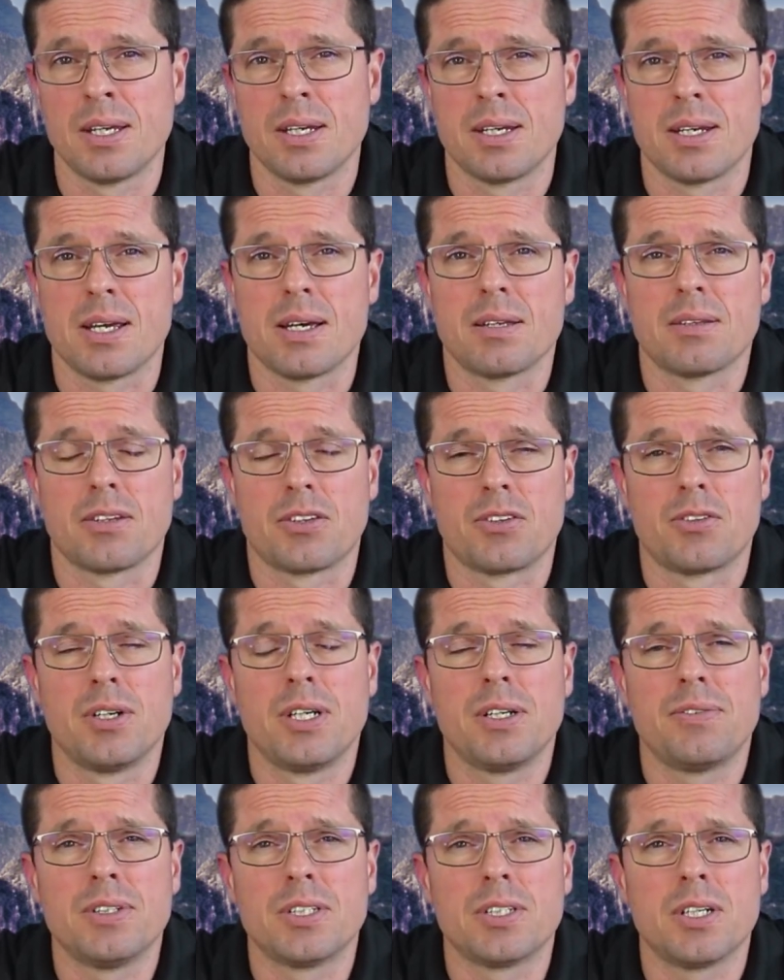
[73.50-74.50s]
Now, the 3
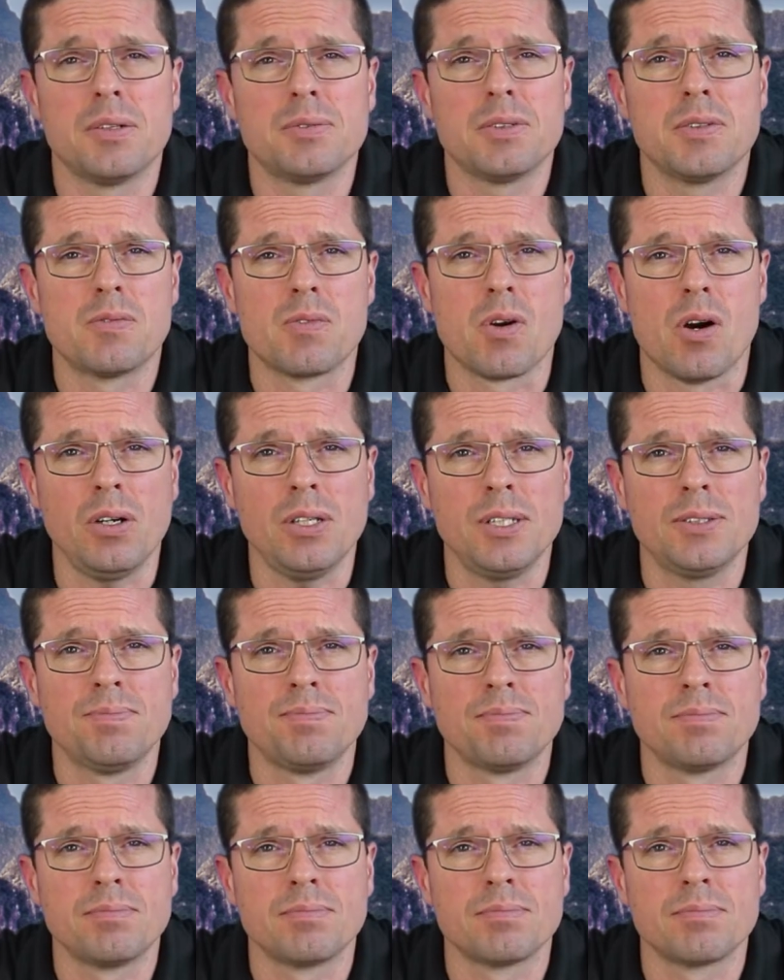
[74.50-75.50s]
different types of rock
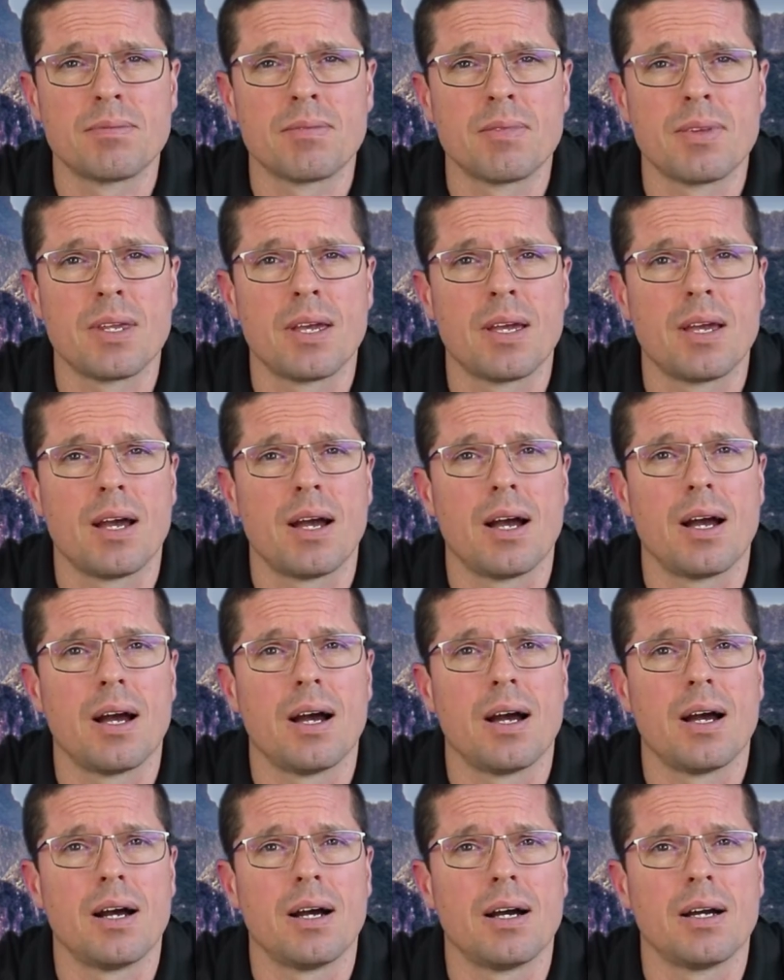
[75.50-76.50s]

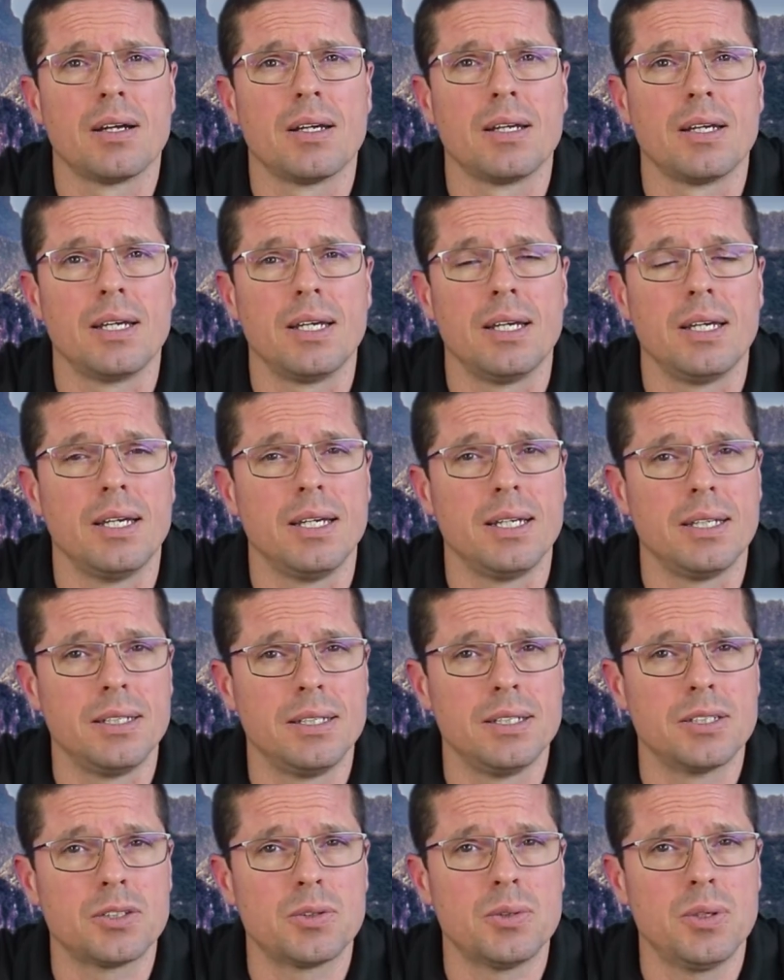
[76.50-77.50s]
are
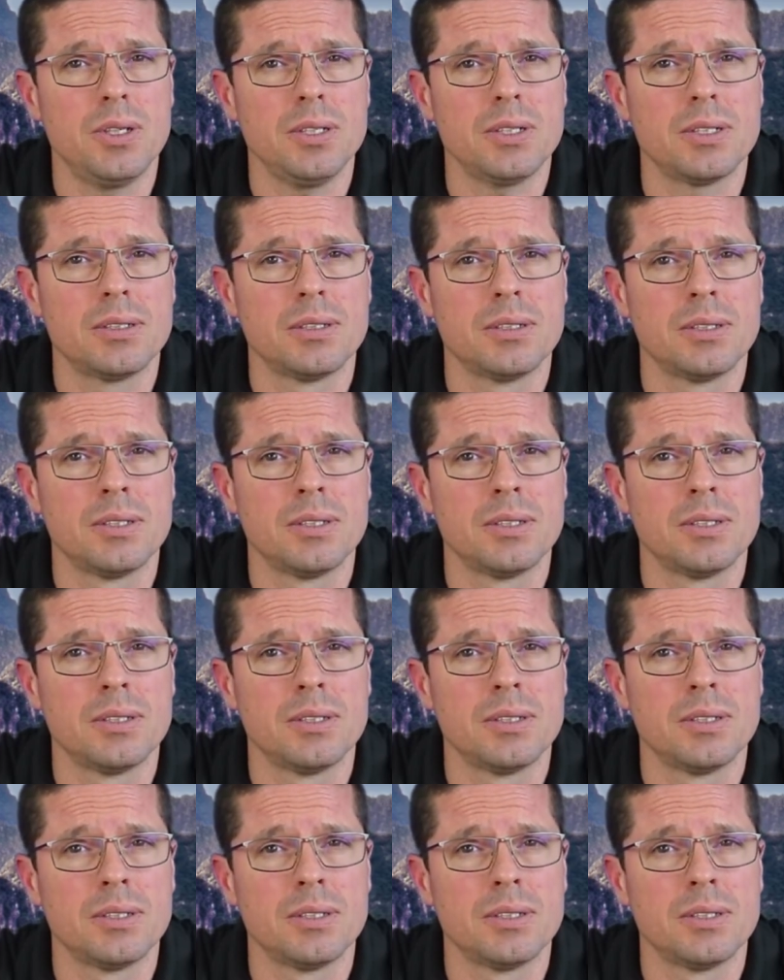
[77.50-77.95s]
igneous rock,